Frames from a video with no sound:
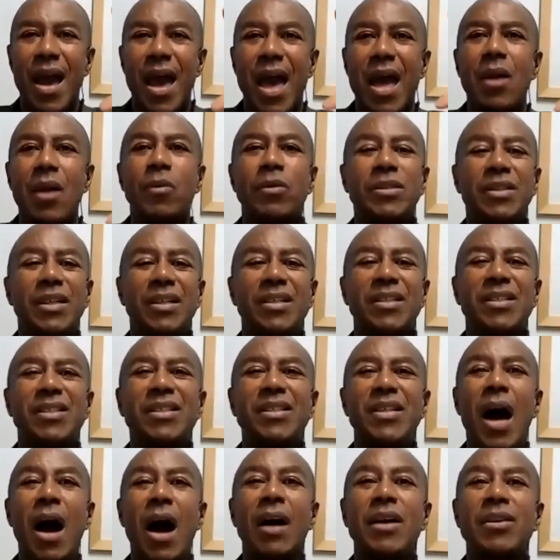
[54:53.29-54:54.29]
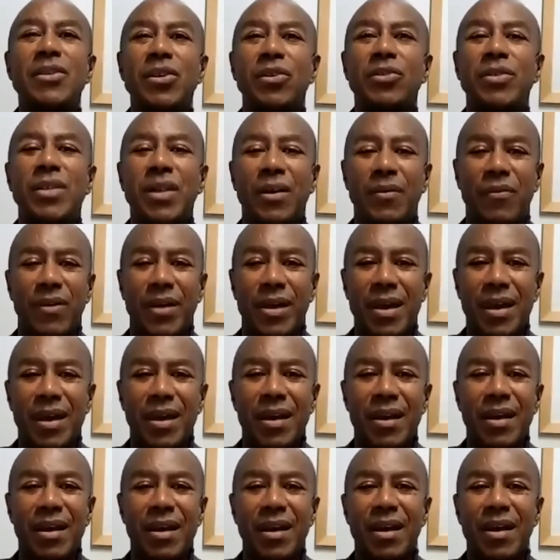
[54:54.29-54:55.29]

and it was a stock certificate.